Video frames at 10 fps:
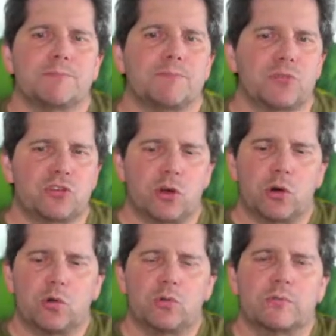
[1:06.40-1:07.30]

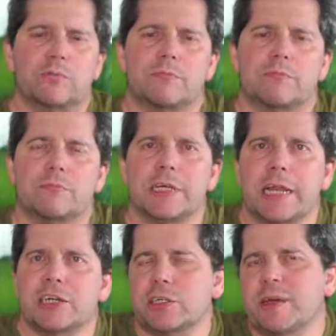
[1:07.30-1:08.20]
So it
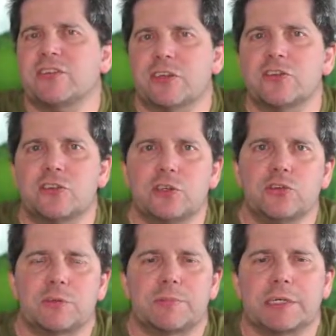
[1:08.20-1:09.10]
actually makes sense to use
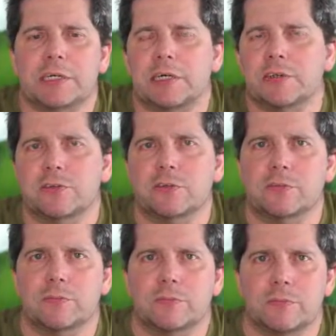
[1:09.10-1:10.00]
it because
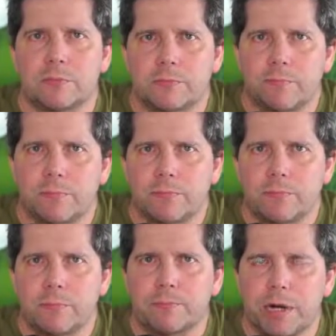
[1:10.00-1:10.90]

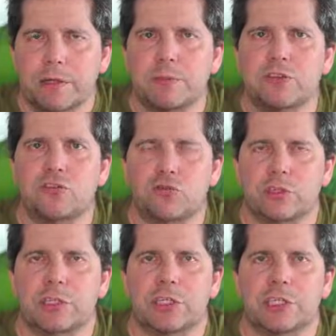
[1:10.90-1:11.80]
Bachman's
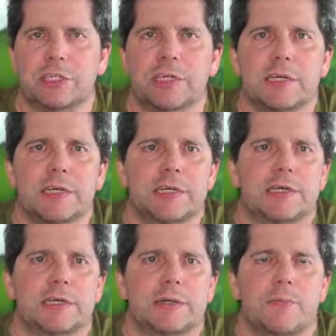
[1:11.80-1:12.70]
trilogy,
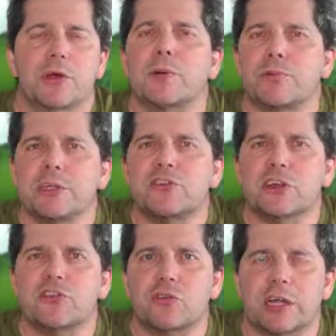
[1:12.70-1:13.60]
the complete
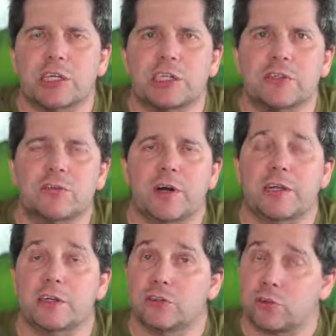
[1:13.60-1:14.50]
chess strategy,
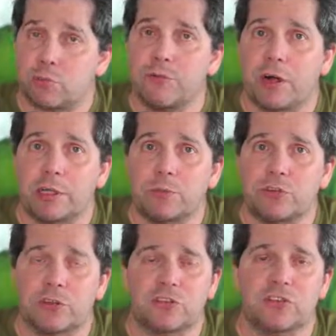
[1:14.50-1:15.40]
divided into 3 volumes,
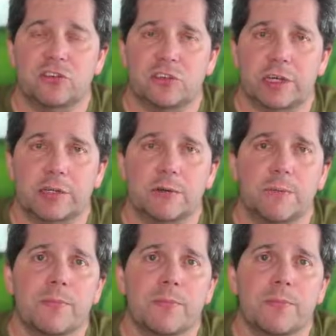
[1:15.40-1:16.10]
and this is the second,